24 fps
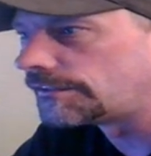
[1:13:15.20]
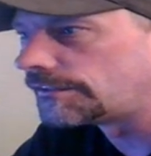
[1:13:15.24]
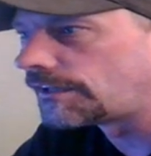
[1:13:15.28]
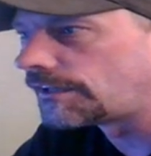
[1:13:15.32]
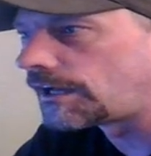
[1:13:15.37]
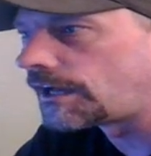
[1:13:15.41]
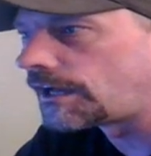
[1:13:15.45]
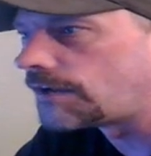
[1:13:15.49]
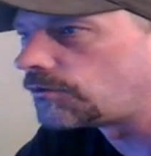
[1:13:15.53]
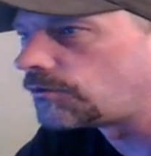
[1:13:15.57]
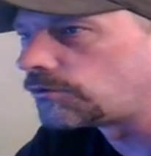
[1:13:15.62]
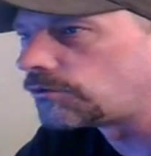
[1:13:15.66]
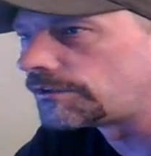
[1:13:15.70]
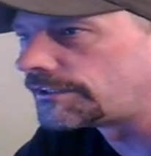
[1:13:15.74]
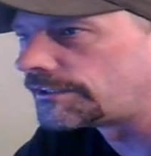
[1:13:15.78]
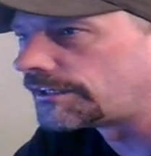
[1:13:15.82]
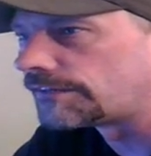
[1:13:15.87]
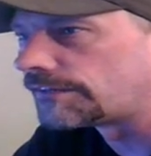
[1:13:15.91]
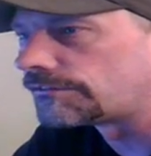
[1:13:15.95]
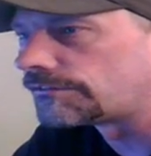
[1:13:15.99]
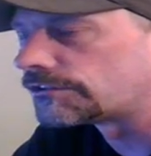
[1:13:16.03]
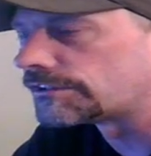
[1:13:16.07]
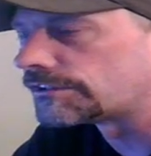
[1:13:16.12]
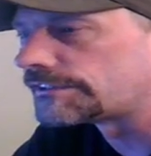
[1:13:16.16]
I would
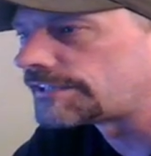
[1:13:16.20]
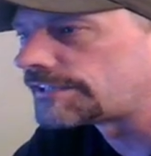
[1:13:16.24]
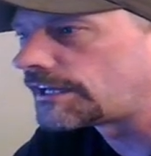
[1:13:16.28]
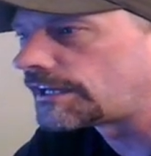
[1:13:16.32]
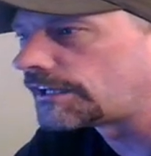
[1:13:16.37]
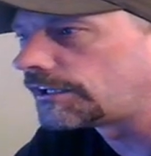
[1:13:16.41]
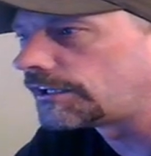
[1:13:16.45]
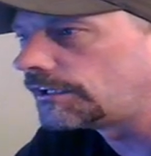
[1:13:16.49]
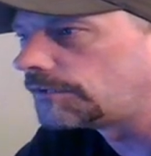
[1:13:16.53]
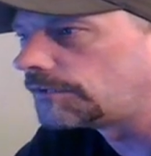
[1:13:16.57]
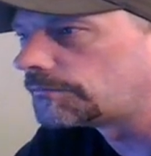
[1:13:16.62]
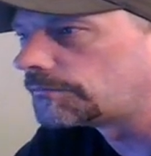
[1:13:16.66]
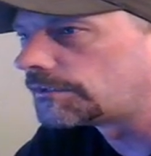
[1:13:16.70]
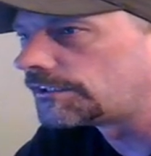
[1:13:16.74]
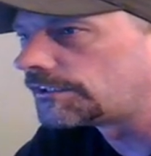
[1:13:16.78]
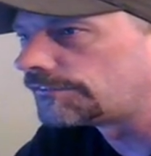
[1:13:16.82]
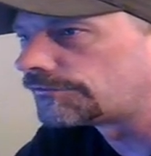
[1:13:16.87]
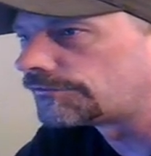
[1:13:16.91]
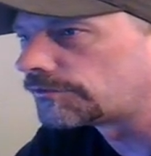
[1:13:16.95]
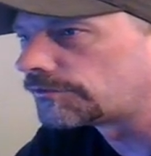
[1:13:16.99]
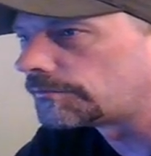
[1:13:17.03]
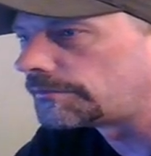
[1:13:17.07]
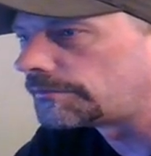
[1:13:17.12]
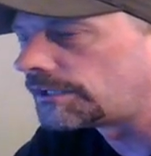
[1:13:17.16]
never attack anybody
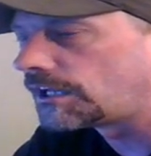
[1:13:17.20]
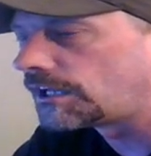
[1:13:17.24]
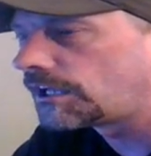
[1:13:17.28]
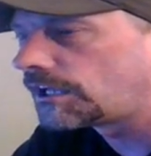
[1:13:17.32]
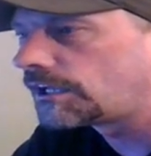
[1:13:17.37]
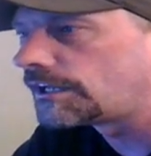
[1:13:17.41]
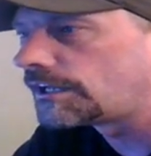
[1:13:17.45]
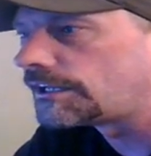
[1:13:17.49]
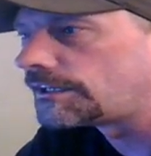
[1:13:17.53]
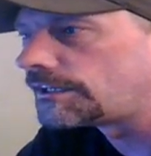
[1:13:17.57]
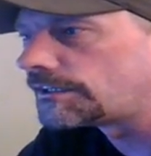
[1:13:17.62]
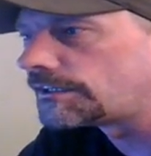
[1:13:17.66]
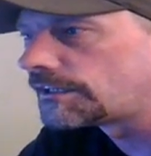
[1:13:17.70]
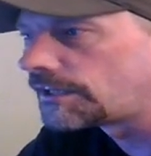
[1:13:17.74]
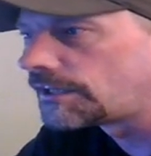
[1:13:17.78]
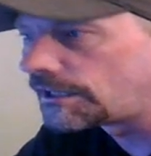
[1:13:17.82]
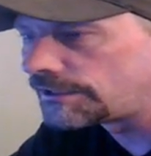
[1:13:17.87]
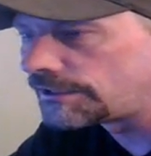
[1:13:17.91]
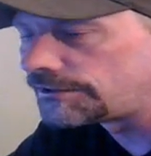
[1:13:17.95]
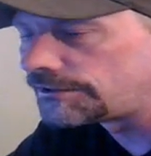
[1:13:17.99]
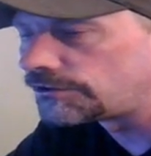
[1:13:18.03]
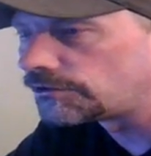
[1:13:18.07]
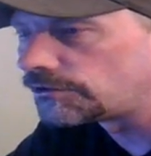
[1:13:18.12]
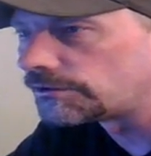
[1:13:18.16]
from behind.
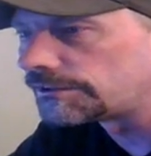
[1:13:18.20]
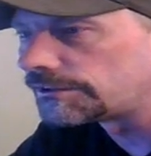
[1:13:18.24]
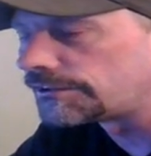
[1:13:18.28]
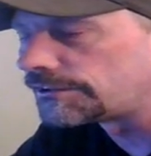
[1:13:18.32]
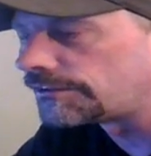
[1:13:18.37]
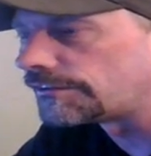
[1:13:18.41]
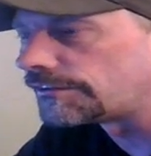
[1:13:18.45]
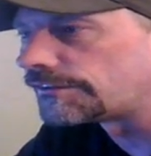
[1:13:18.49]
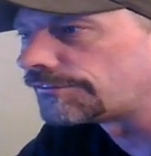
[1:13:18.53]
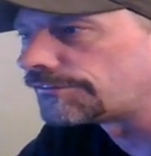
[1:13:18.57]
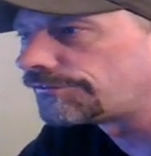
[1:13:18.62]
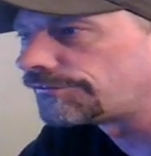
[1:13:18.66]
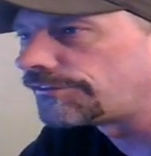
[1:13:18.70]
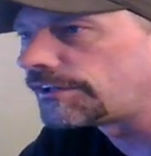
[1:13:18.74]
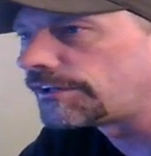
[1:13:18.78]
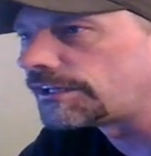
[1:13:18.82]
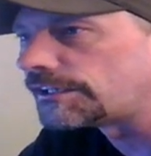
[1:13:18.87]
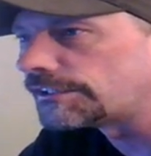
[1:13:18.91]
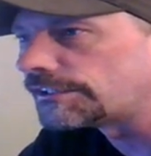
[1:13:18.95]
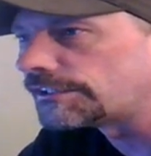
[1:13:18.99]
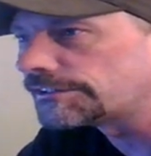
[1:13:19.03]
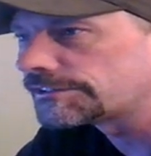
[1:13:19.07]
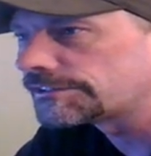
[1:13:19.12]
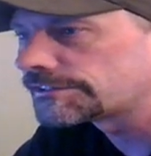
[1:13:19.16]
I'd do it to their
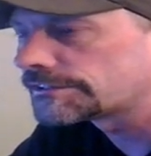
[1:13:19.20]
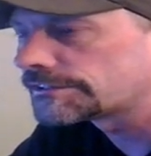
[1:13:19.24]
face.